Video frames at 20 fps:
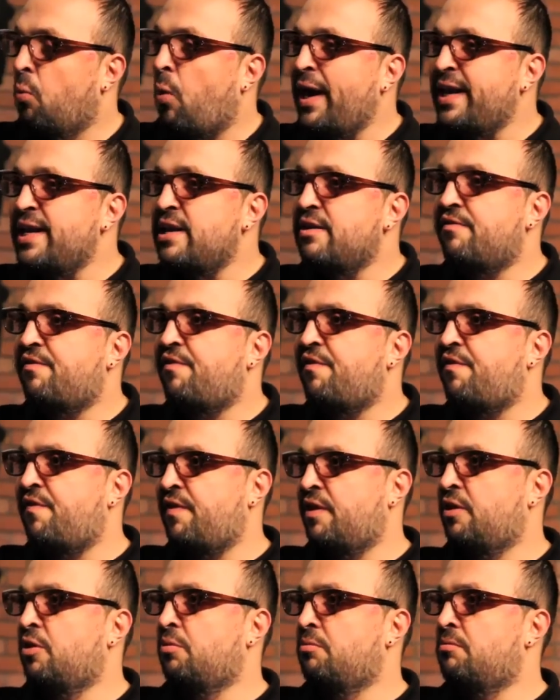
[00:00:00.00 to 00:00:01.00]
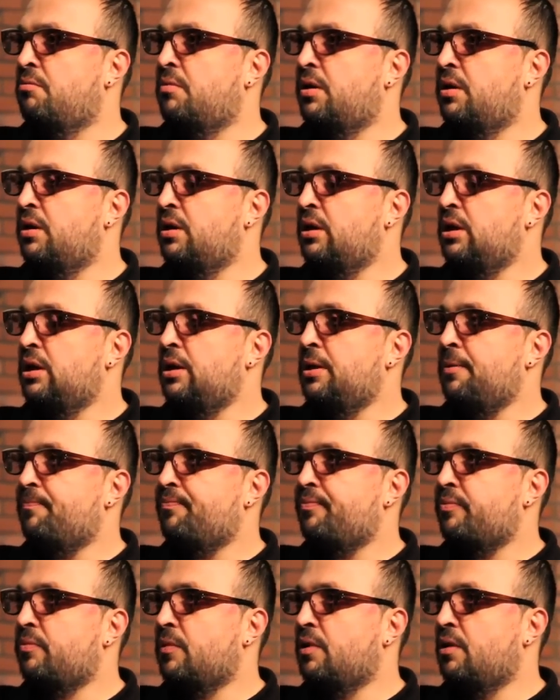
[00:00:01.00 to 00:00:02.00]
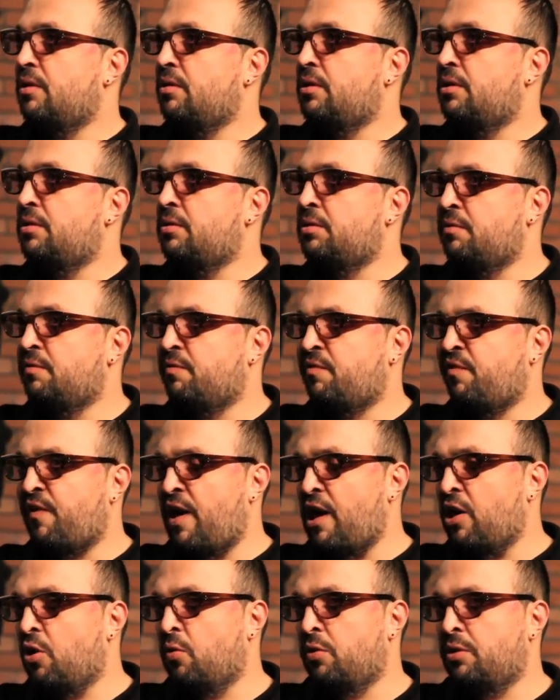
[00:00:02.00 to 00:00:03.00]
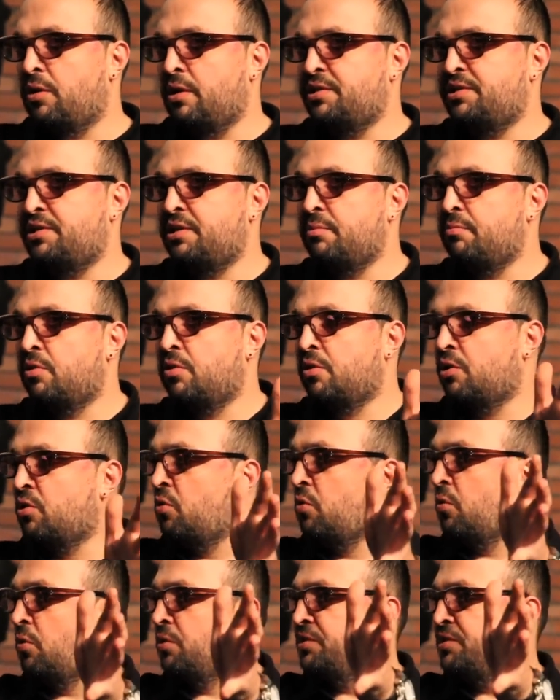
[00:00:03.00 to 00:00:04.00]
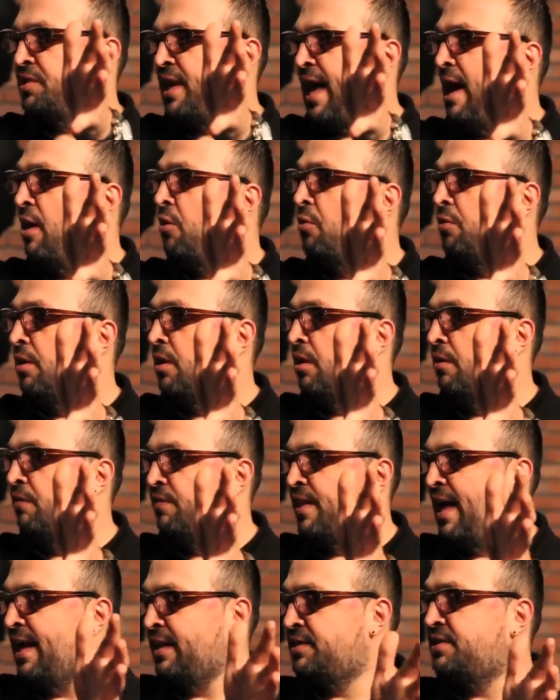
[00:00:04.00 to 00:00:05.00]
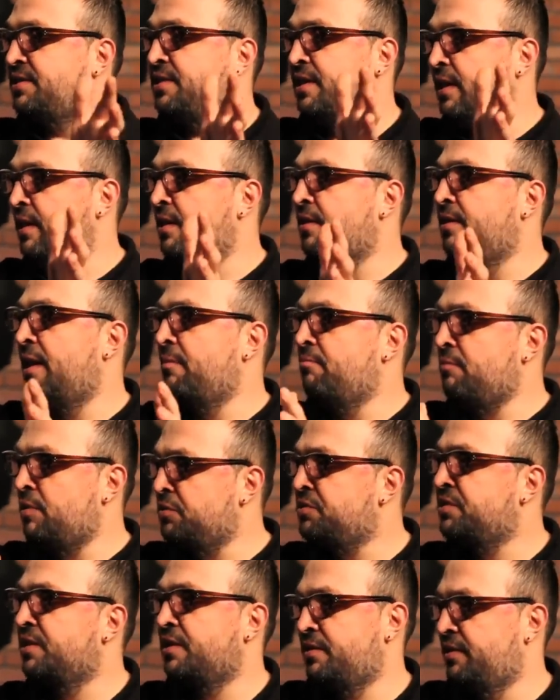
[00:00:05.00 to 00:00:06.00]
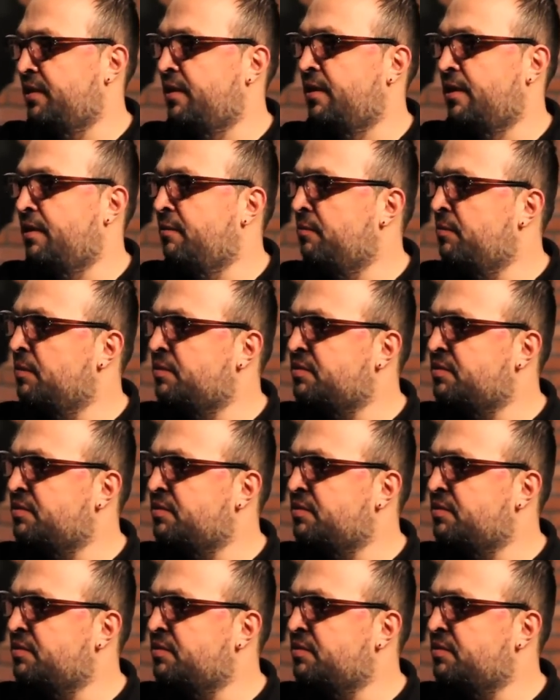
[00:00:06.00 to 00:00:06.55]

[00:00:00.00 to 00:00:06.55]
Why didn't film follow a similar course out of that scene that music did.